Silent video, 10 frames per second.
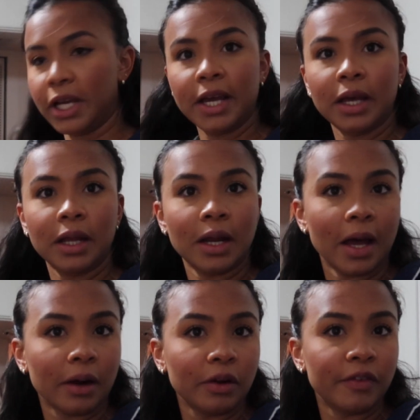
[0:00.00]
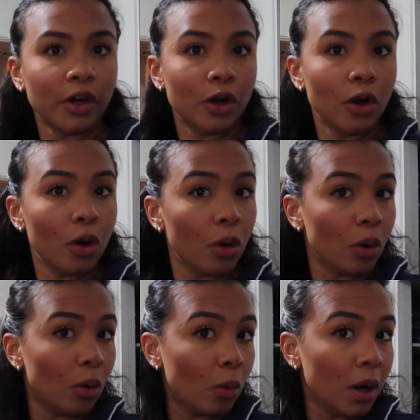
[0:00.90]
in I don't even
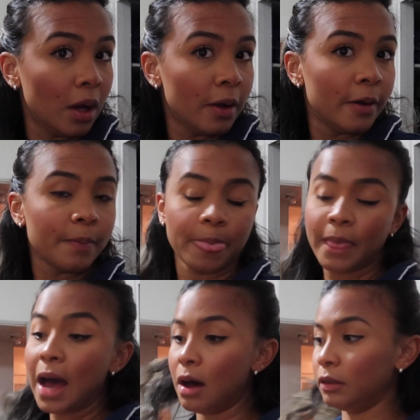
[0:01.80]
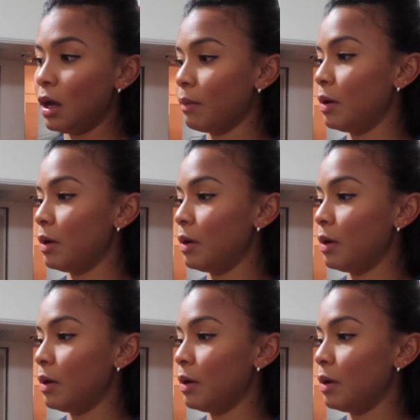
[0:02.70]
know how long.